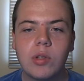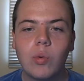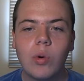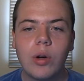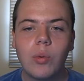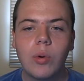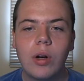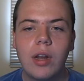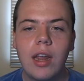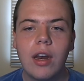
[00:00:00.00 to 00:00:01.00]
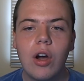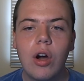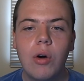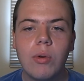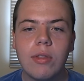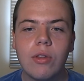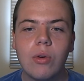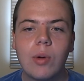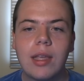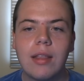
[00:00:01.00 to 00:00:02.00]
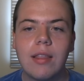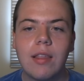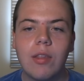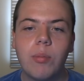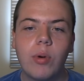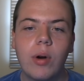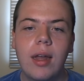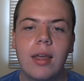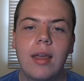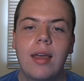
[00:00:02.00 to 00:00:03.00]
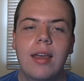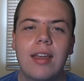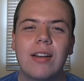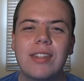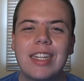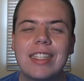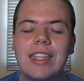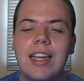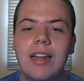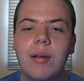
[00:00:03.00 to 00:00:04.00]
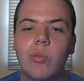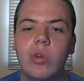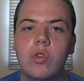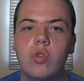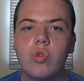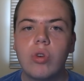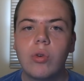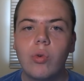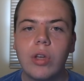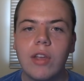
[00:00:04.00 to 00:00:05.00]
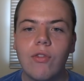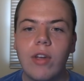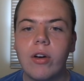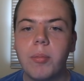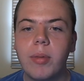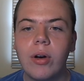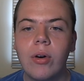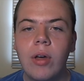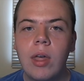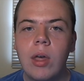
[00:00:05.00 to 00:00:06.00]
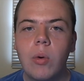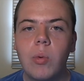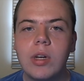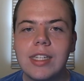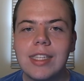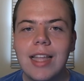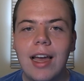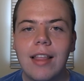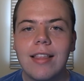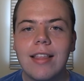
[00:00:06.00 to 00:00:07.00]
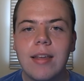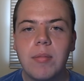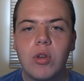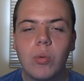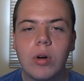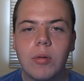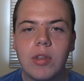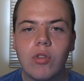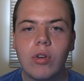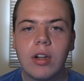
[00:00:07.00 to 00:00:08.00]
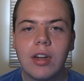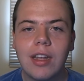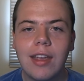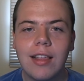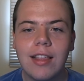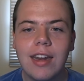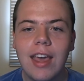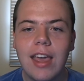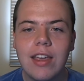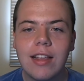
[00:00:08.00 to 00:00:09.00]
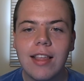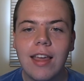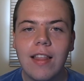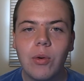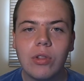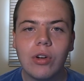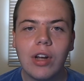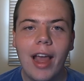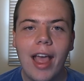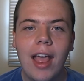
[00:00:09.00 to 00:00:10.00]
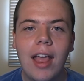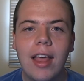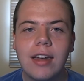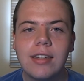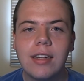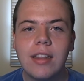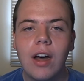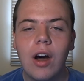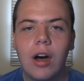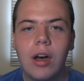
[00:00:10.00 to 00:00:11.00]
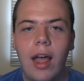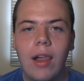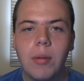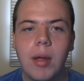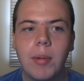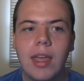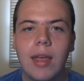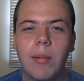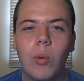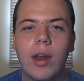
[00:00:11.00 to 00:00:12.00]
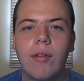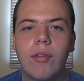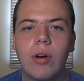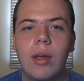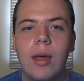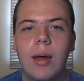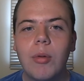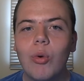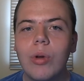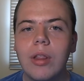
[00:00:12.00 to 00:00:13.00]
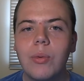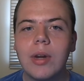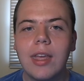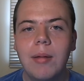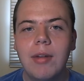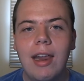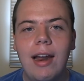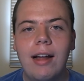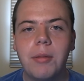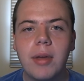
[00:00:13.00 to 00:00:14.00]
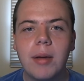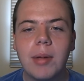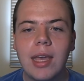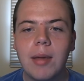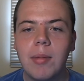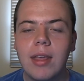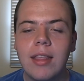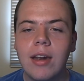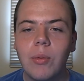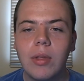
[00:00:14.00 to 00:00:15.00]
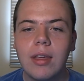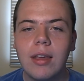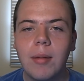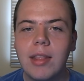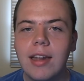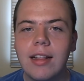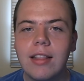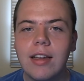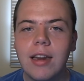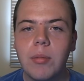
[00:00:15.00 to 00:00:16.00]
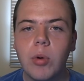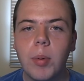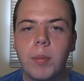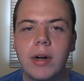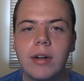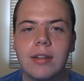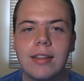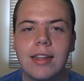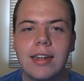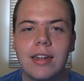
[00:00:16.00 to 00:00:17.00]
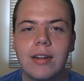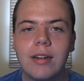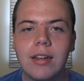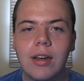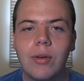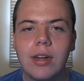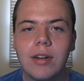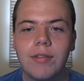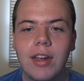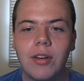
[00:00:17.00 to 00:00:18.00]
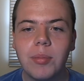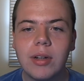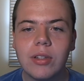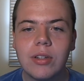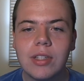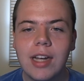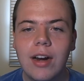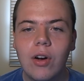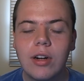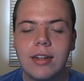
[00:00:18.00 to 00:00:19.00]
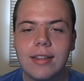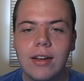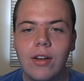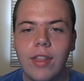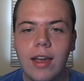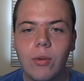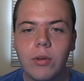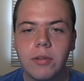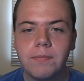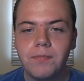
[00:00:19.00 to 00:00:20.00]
in 1-1 and 0-2 against the spread. You know, Texas A&M really struggled against Vanderbilt, which is not the team you want to be struggling against. And yeah, you could say they were looking ahead to the Alabama game or whatever. But really, when it came to that Alabama game, it didn't really, I mean, they didn't look any more prepared than they did going into Vanderbilt. So it's kind of hard to tell on that one.